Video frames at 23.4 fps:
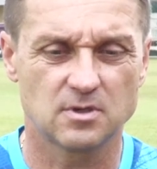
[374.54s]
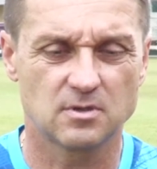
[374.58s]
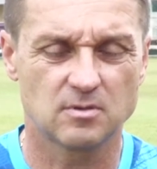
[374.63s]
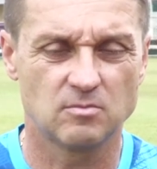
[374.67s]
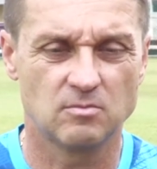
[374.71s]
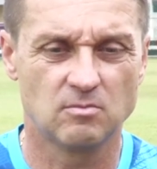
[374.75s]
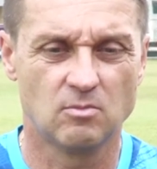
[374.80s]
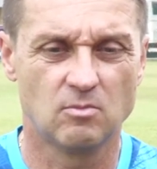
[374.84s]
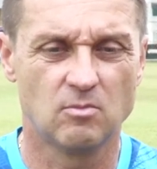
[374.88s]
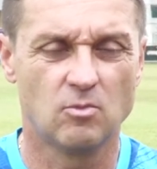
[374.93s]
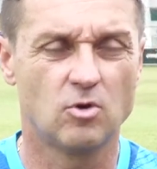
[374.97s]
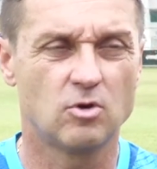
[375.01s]

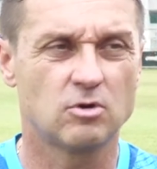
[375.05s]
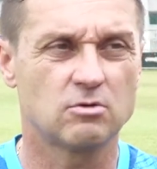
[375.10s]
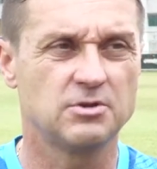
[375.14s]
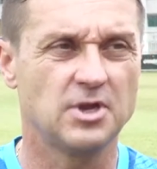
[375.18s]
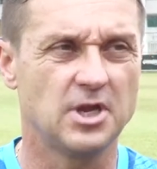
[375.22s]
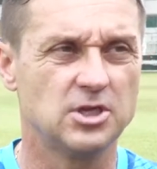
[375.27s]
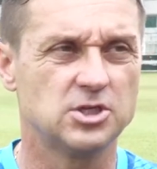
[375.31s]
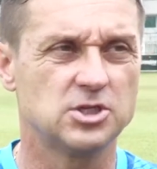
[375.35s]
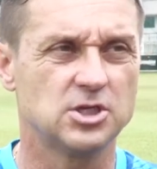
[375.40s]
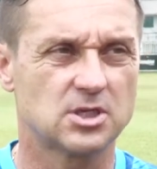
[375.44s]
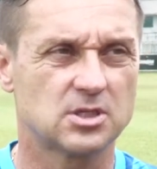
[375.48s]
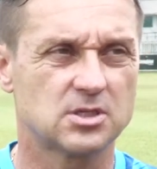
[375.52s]
more
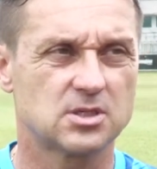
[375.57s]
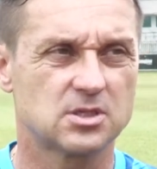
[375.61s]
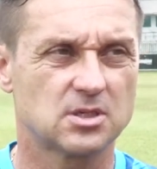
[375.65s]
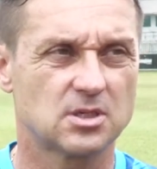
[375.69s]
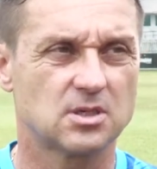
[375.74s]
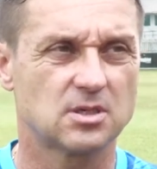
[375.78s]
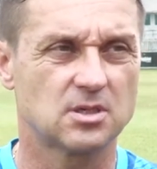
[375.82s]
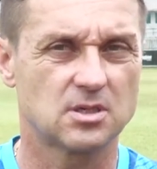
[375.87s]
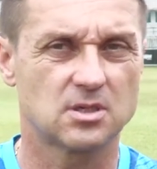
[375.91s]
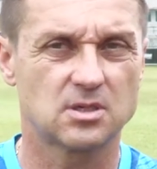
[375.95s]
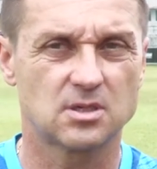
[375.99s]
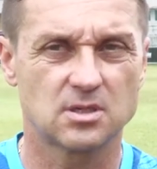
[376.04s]
dangerous
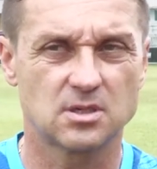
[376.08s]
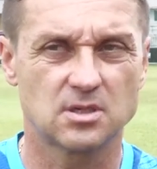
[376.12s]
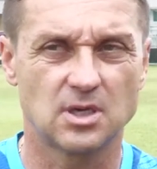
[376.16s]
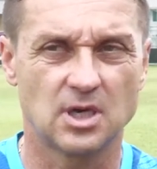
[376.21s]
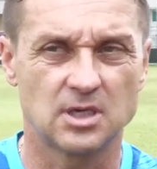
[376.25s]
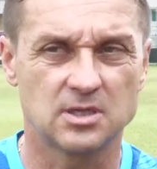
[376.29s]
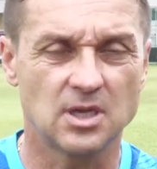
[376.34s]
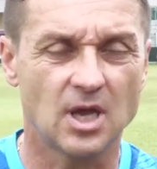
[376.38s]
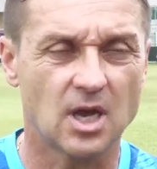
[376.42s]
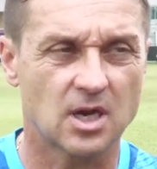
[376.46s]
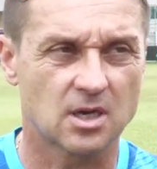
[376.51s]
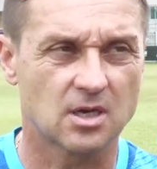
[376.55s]

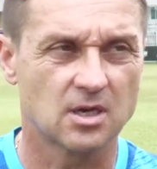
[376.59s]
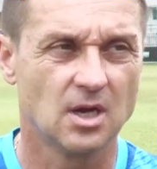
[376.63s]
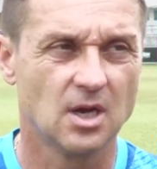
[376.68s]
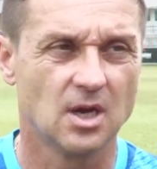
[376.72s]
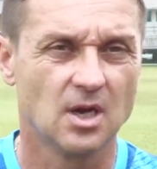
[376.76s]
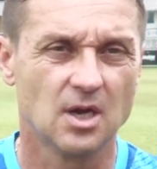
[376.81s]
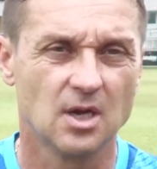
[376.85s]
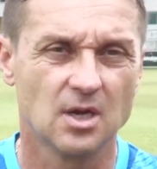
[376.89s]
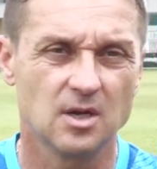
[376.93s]
attack.